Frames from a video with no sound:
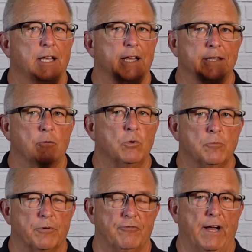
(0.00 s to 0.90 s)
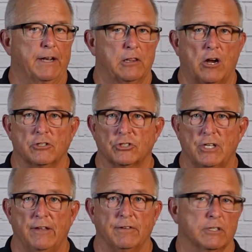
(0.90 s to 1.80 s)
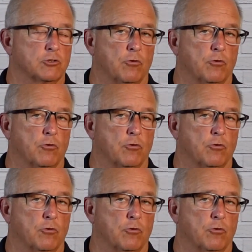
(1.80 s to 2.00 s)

and they will provide a large savings